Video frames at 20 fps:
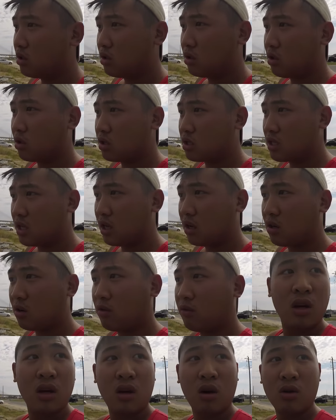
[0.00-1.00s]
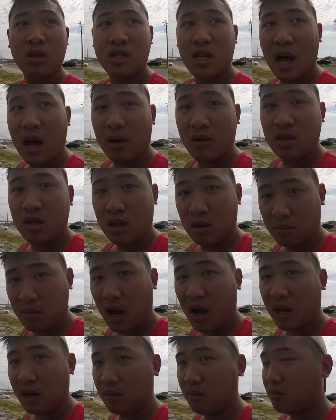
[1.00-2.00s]
your sinker goes down to the
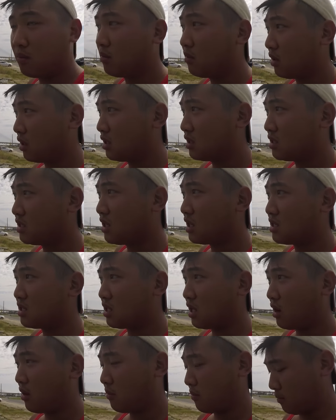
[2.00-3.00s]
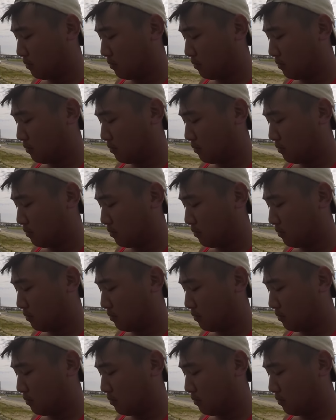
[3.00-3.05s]
bottom and sits there.